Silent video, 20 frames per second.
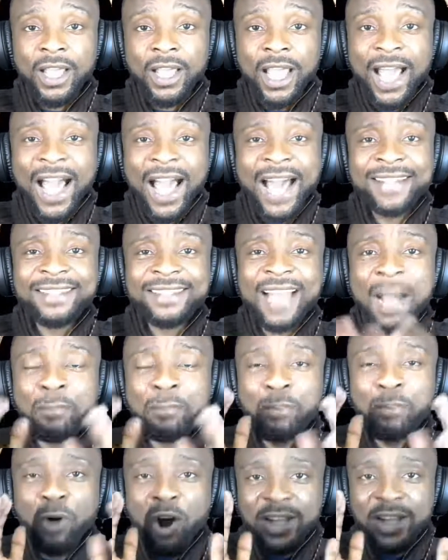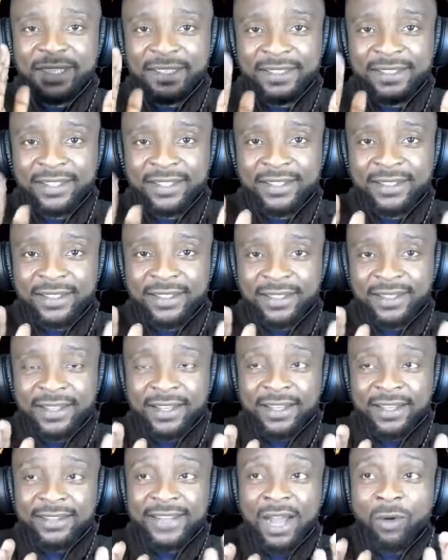At that point,
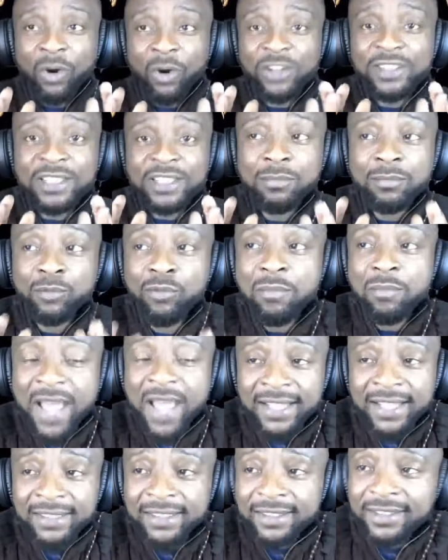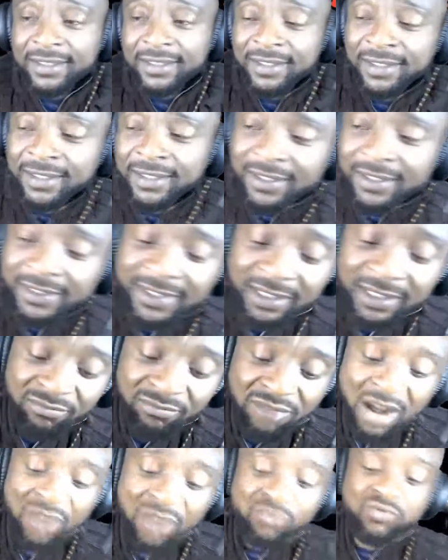that was the moment the
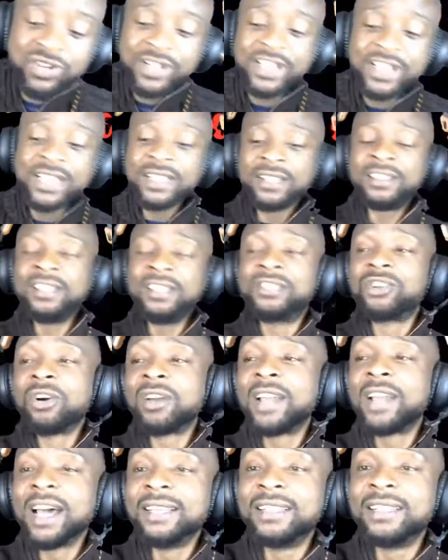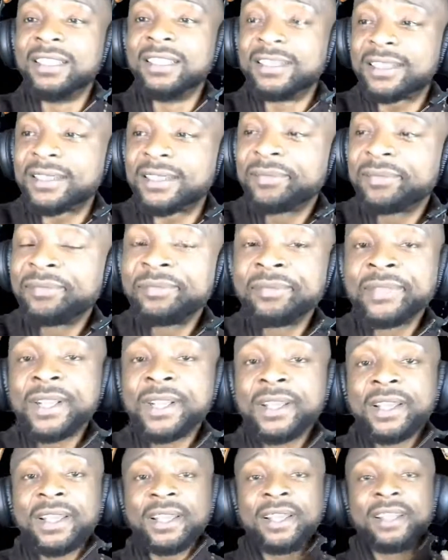Bewiri, the drug addict,
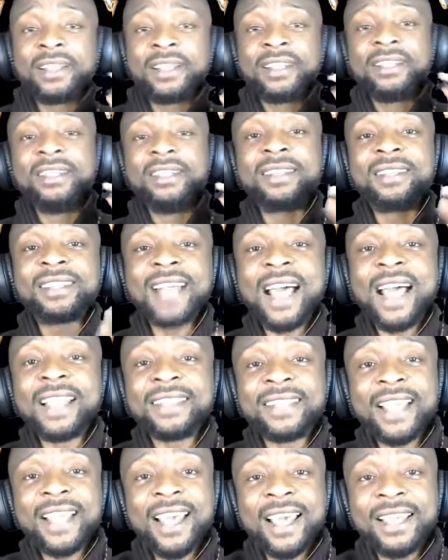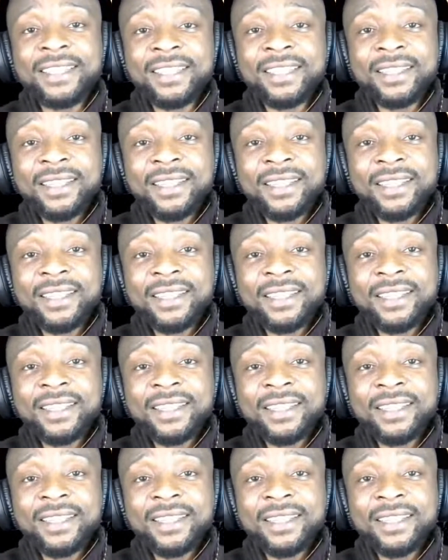decided